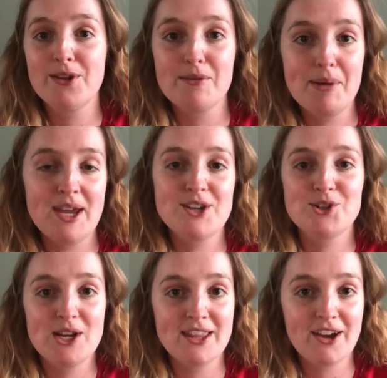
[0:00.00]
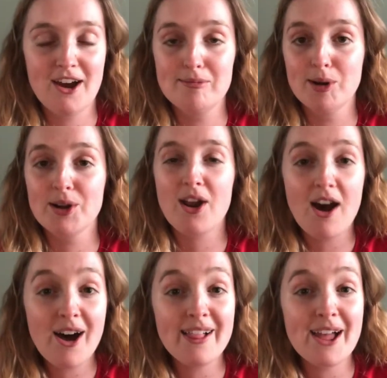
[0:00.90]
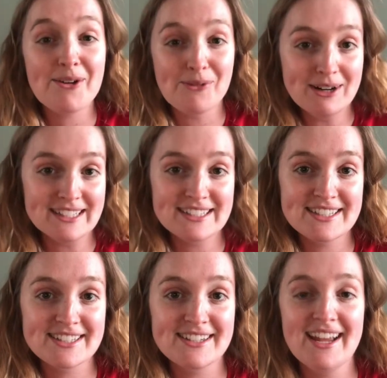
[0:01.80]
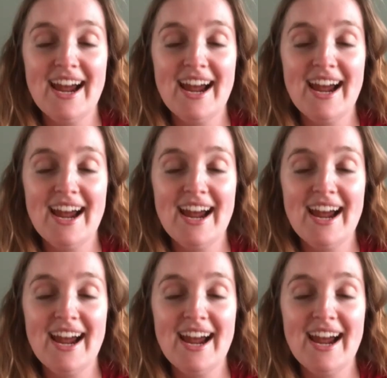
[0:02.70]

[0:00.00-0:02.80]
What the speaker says: the pantry, and the cupboard all at once,